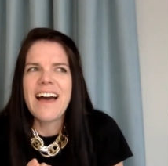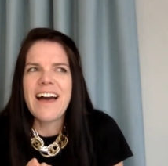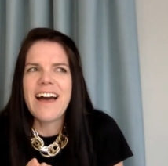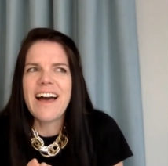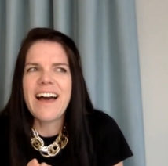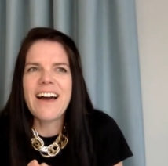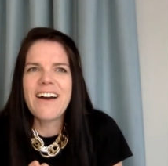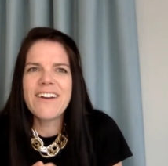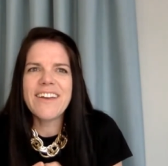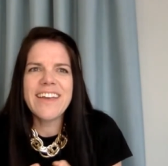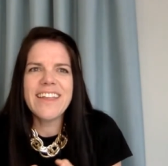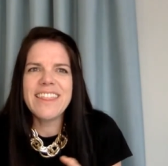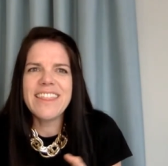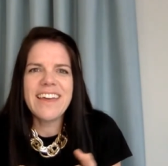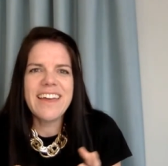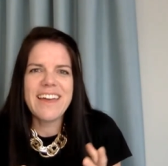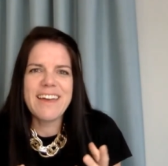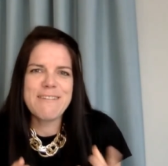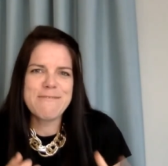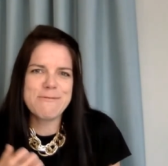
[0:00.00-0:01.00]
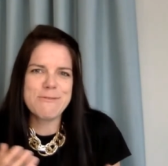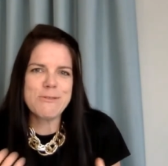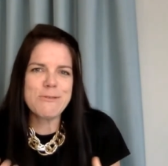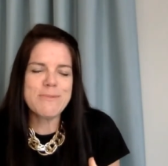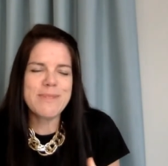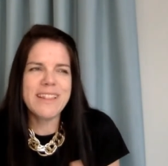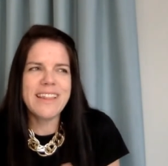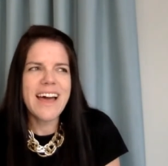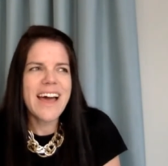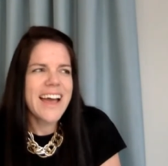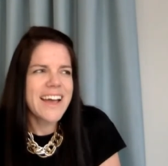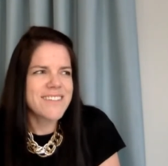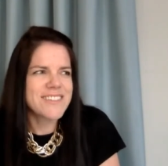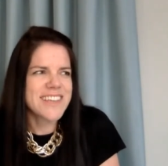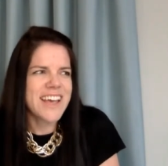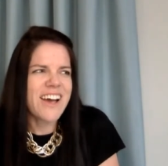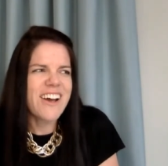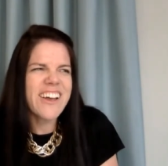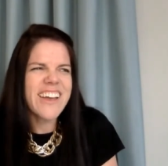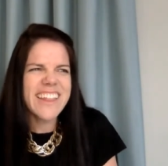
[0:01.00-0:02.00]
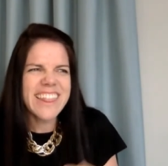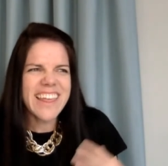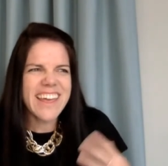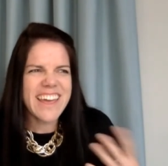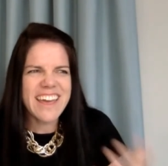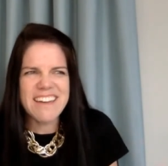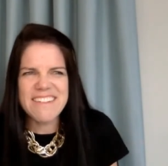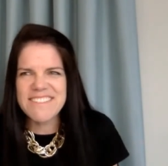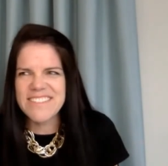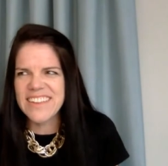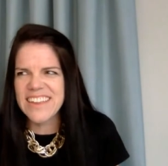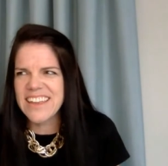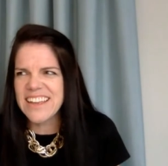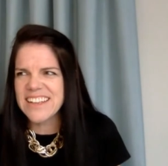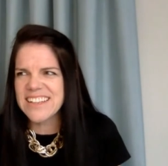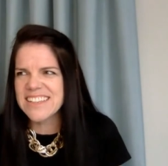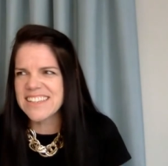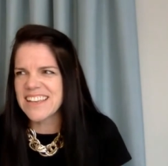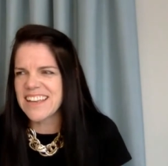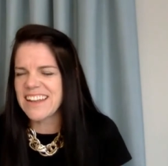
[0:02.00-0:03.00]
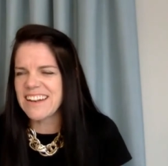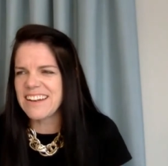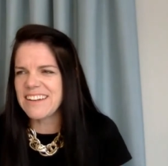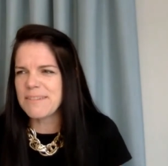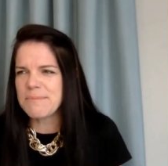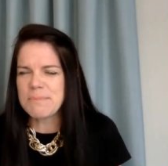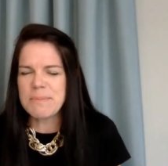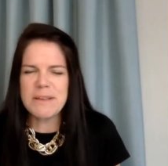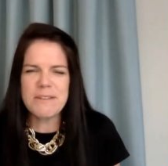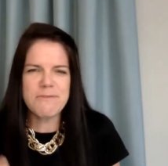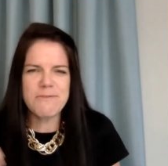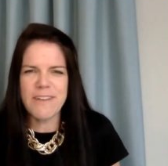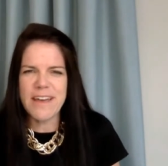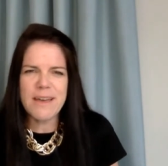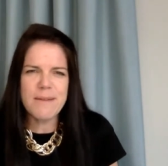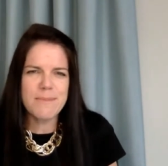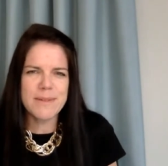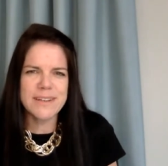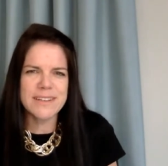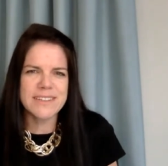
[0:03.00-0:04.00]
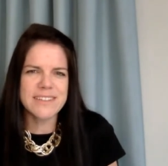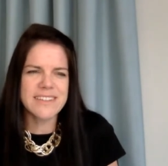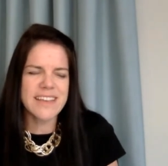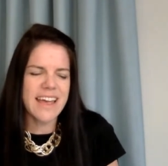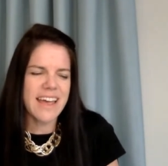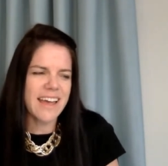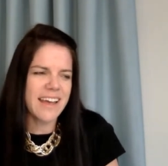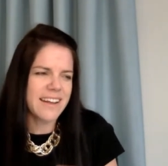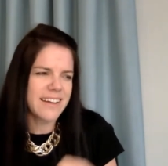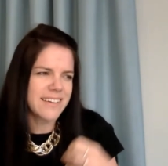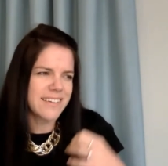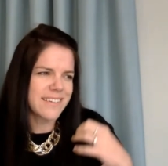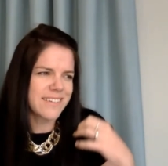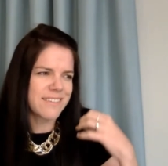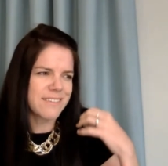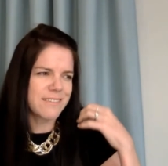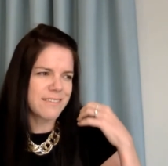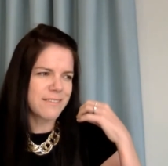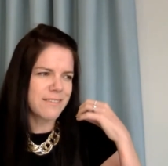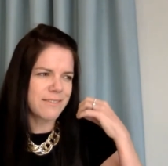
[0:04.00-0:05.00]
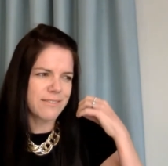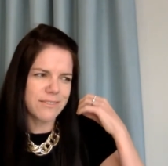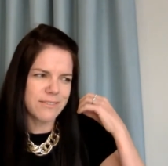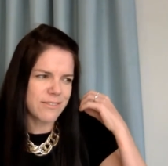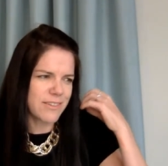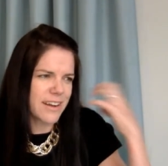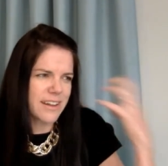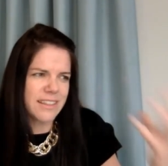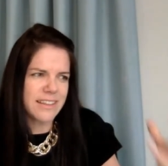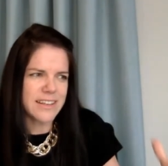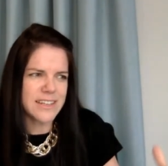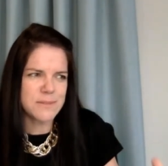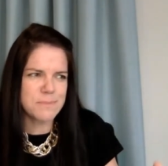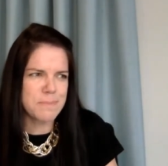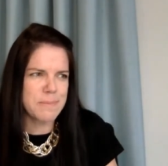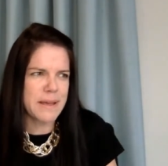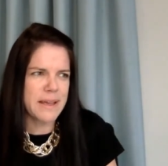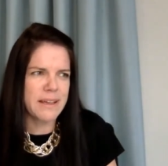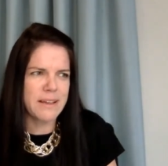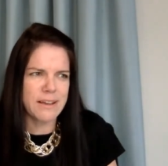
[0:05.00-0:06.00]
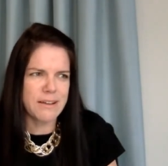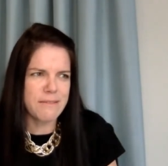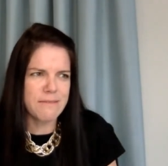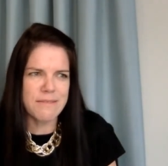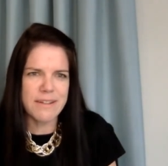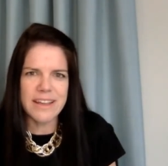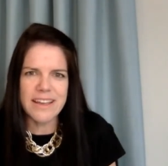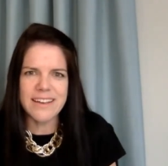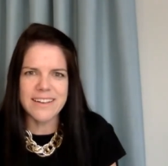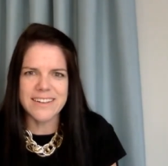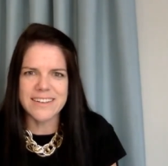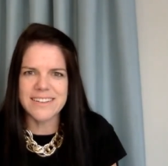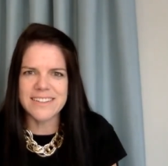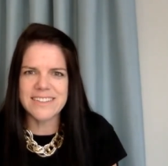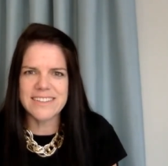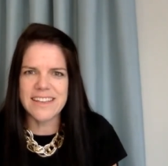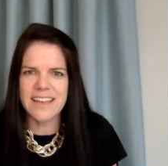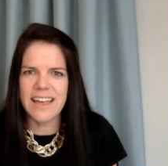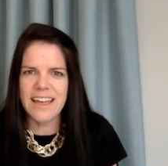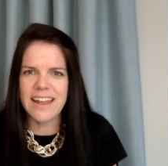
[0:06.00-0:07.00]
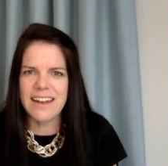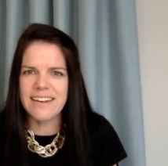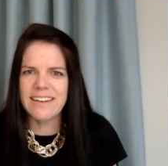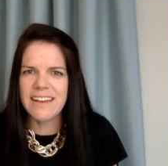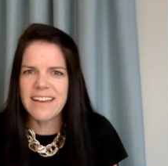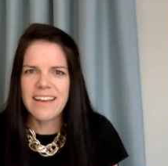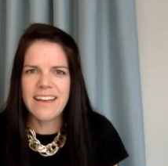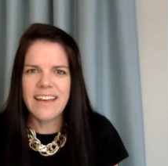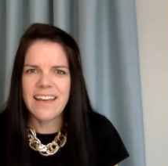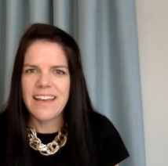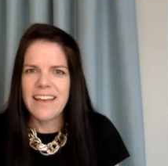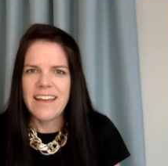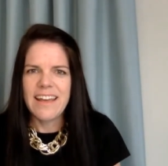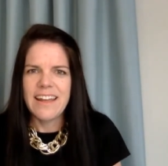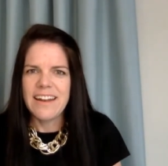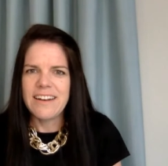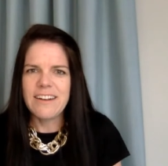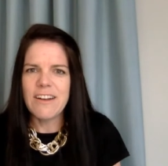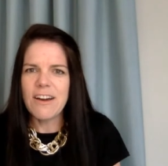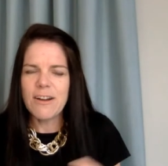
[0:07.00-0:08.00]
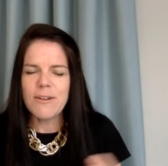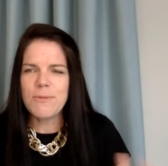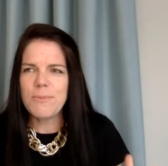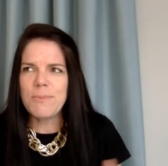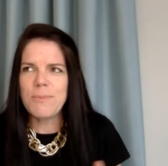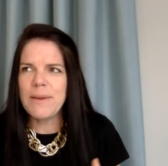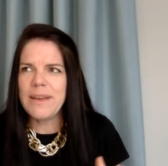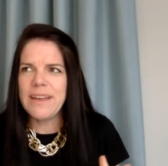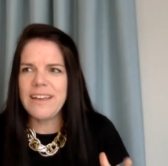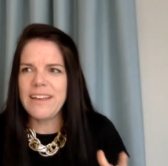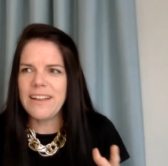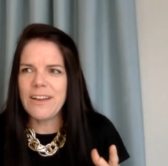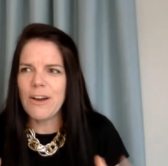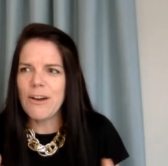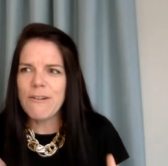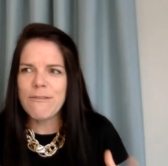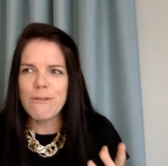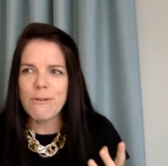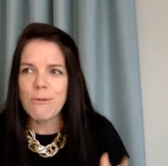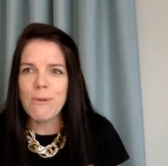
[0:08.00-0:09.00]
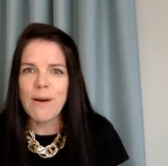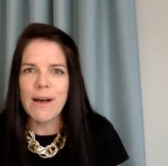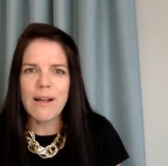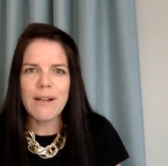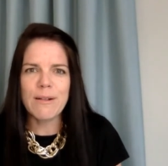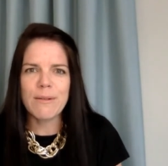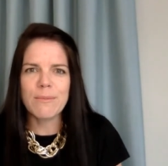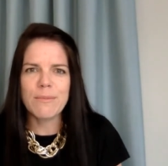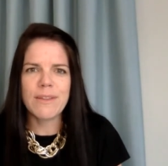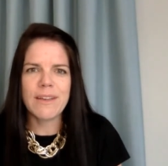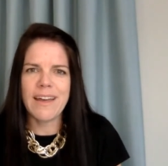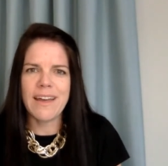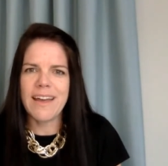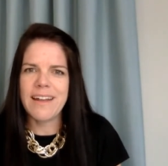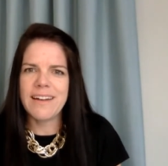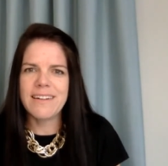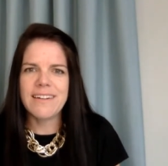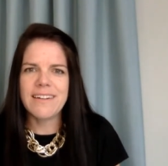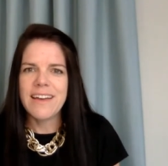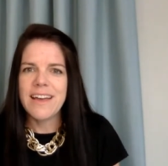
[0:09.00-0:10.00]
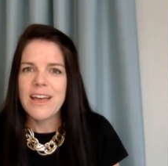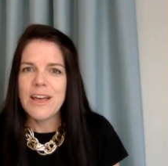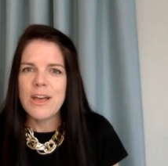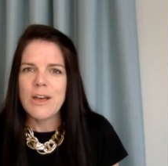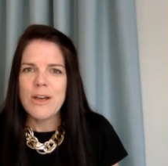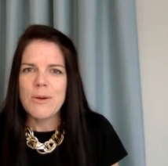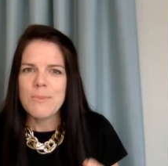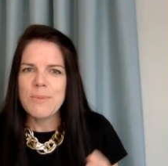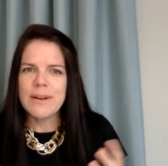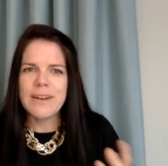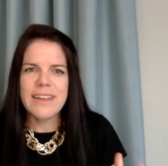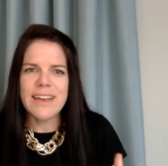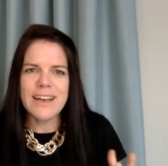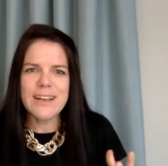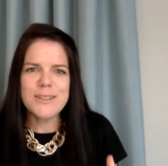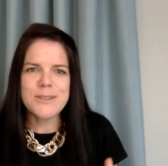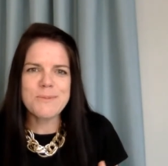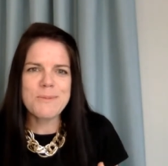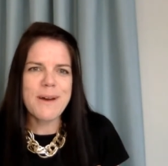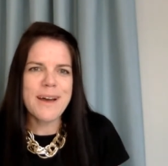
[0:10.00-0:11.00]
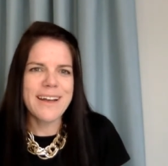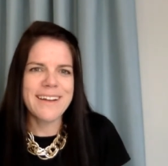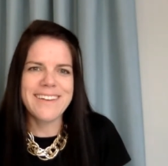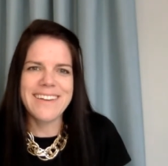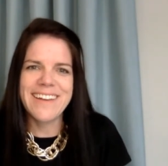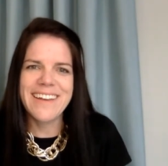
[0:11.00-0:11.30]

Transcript: how can they have normal lives? How can they have kids and be famous and run these big careers? And not be overwhelmed and but guess what?